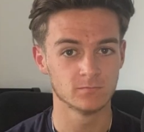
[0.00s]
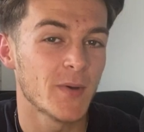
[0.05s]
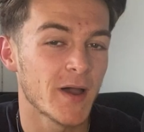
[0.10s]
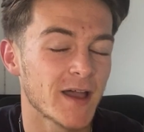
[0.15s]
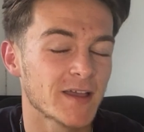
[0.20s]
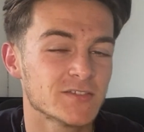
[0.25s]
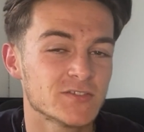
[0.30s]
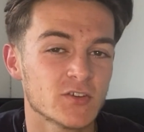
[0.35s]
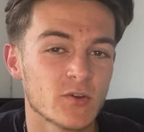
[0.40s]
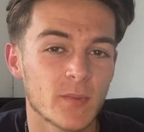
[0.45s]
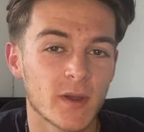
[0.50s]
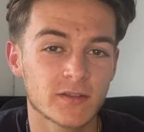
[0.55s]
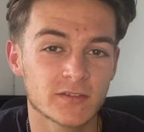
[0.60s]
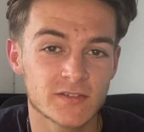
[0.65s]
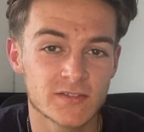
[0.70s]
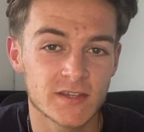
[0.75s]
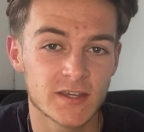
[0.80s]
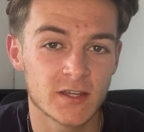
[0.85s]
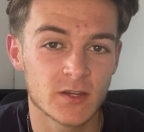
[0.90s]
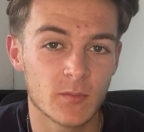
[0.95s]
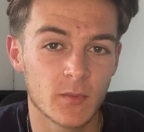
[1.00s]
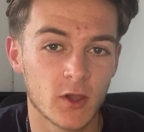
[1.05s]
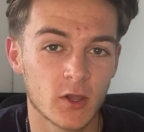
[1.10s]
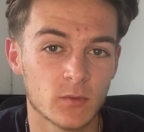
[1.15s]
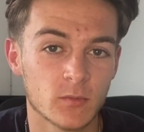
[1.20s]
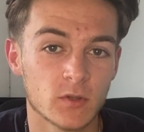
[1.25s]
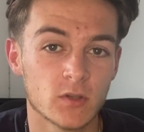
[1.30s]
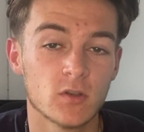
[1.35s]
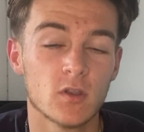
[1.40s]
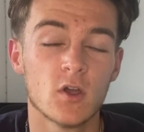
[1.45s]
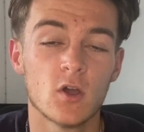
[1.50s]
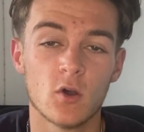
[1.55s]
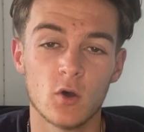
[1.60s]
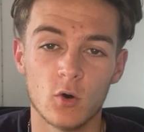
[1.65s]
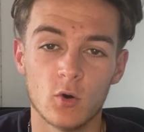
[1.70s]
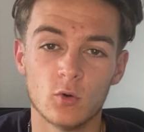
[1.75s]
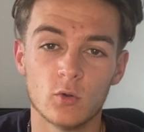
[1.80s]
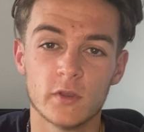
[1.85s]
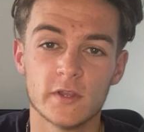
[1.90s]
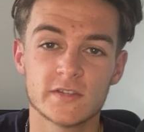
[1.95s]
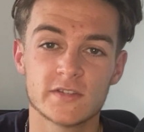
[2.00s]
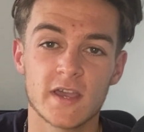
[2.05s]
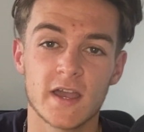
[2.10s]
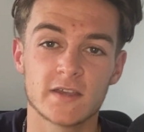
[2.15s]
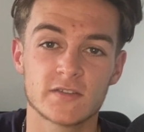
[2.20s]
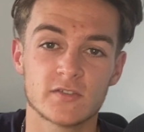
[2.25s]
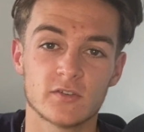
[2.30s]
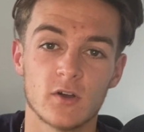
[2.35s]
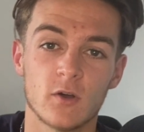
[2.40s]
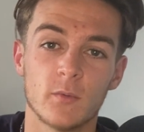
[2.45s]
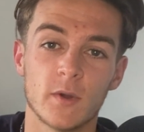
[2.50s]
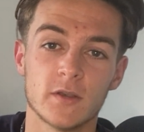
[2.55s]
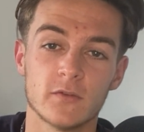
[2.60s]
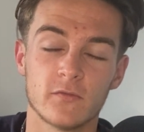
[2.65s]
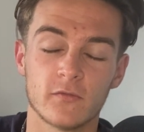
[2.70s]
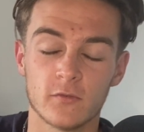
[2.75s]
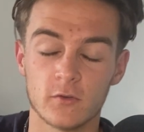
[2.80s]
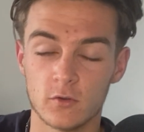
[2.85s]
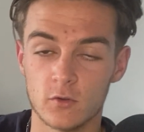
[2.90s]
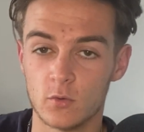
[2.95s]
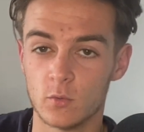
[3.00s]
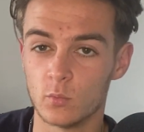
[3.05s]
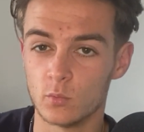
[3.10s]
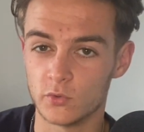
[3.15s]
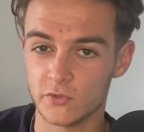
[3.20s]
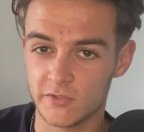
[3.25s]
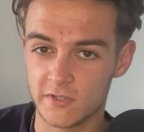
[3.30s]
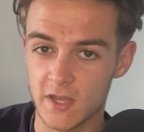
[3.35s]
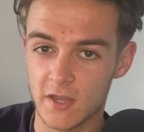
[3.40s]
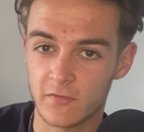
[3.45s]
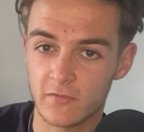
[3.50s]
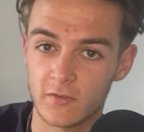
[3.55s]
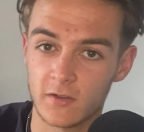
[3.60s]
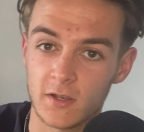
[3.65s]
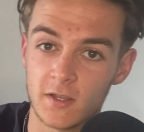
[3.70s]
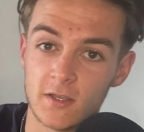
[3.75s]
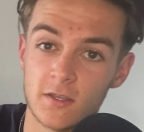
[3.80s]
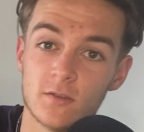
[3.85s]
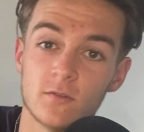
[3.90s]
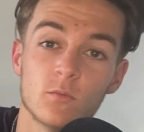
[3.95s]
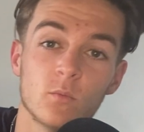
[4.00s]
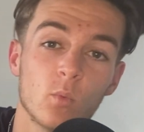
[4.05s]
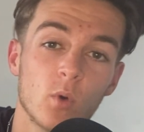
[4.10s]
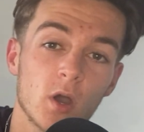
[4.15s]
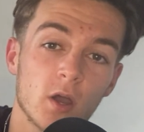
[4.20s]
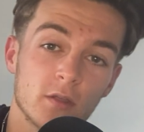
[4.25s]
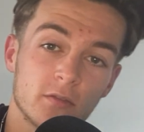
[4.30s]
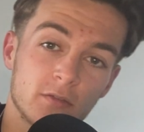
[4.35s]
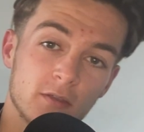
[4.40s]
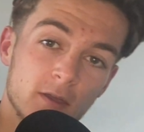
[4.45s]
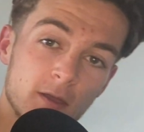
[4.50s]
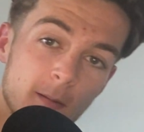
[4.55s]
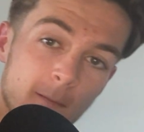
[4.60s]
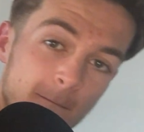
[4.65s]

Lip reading: But as you're about to see in a moment, all this hassle I went through was definitely worth it.